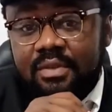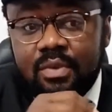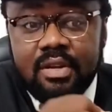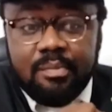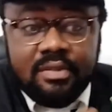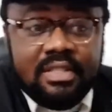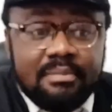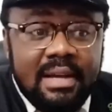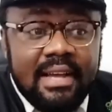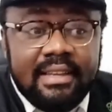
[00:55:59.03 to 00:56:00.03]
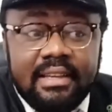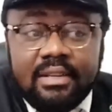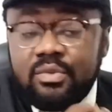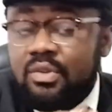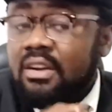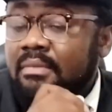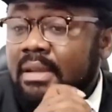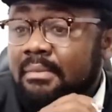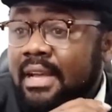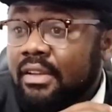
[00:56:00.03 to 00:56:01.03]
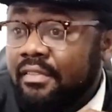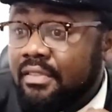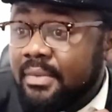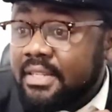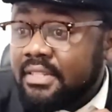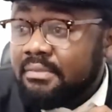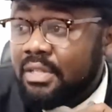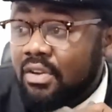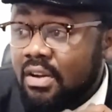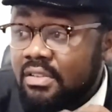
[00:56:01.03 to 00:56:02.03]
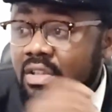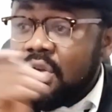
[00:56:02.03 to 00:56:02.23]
When you put it back, it will not remember your information, because